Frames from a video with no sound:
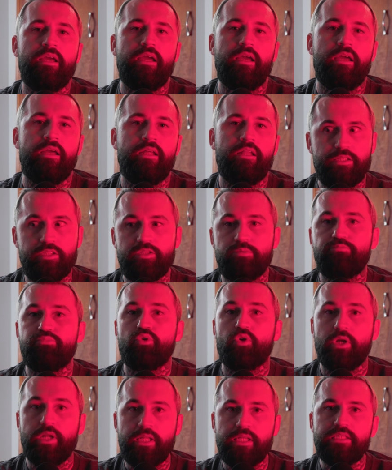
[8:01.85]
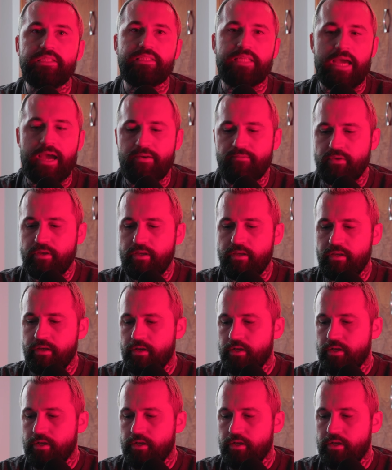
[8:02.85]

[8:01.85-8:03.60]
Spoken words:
And he's pretty savvy.